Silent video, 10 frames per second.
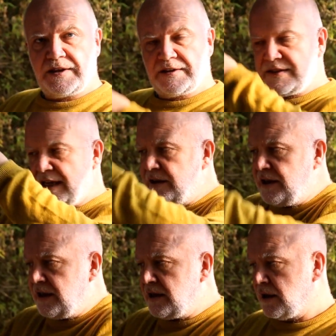the
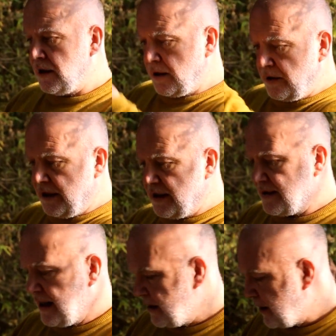ascending, the
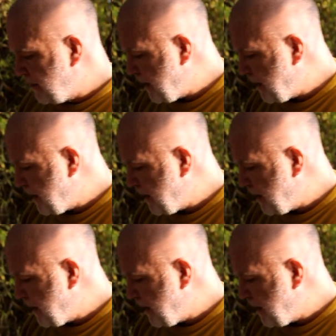ascending